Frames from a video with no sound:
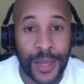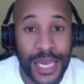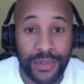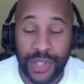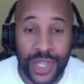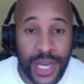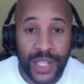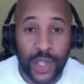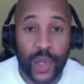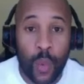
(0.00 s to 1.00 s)
Even just
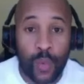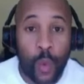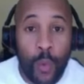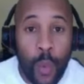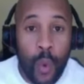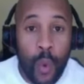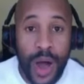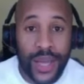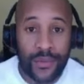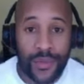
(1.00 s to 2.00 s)
in just a normal
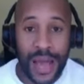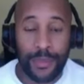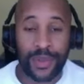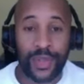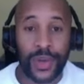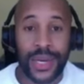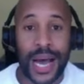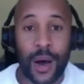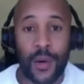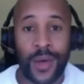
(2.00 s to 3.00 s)
work environment, you're
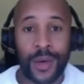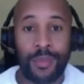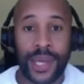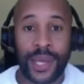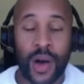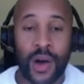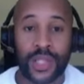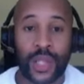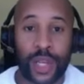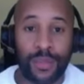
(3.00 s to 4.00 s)
now being
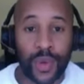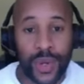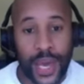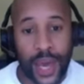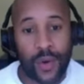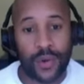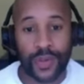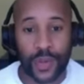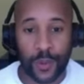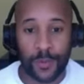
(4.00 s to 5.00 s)
asked to communicate on
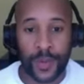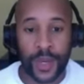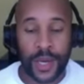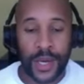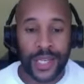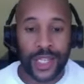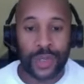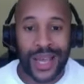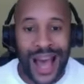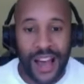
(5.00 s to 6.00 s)
Zoom. So
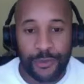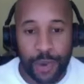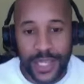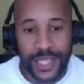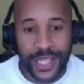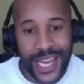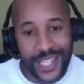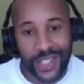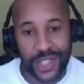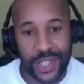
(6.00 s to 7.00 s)
to have
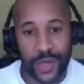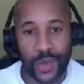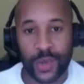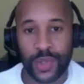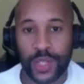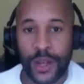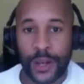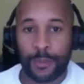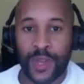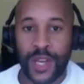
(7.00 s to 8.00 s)
presentation skills
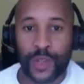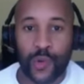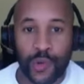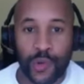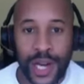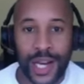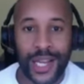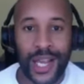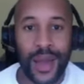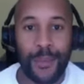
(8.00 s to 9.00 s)
is a
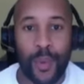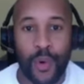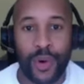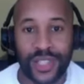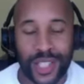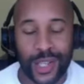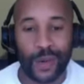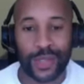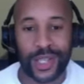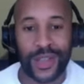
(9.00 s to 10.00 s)
really important
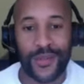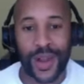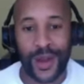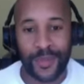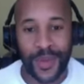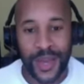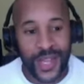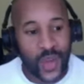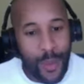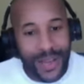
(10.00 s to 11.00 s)
skill to develop.
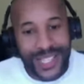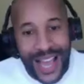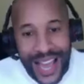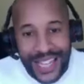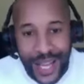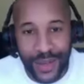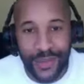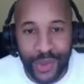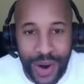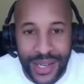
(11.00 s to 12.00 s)
So I'm excited that
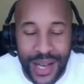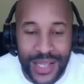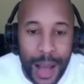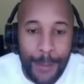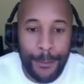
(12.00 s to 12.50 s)
you've joined us.